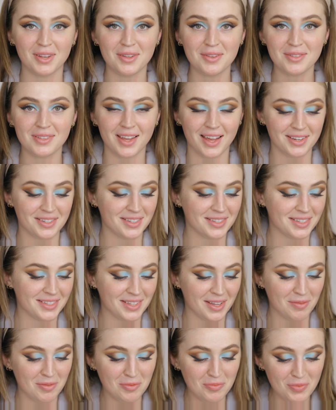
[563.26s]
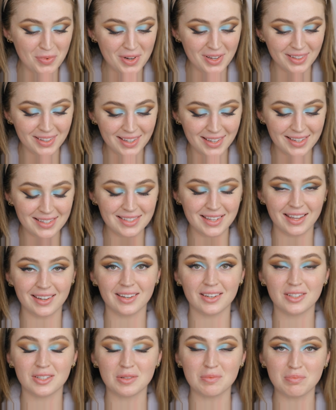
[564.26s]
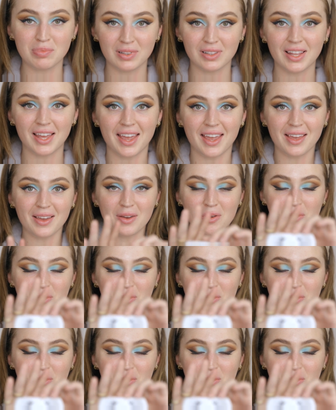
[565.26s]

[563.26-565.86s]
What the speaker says: to use lashes because I've been really excited to play